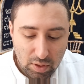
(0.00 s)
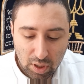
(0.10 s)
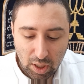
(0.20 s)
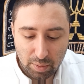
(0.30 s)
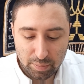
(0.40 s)

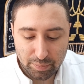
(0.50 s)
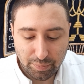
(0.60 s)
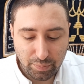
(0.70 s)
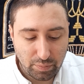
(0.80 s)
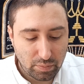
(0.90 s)
Um,
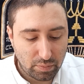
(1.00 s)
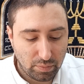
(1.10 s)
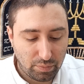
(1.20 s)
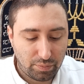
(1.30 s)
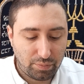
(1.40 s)

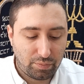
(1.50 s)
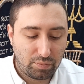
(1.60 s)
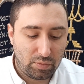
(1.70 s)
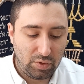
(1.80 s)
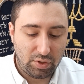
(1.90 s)

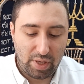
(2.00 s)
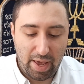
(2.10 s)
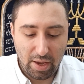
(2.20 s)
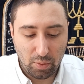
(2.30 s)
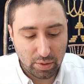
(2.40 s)
this is
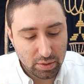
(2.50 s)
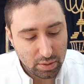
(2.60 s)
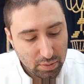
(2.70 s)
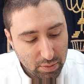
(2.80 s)
Hay also.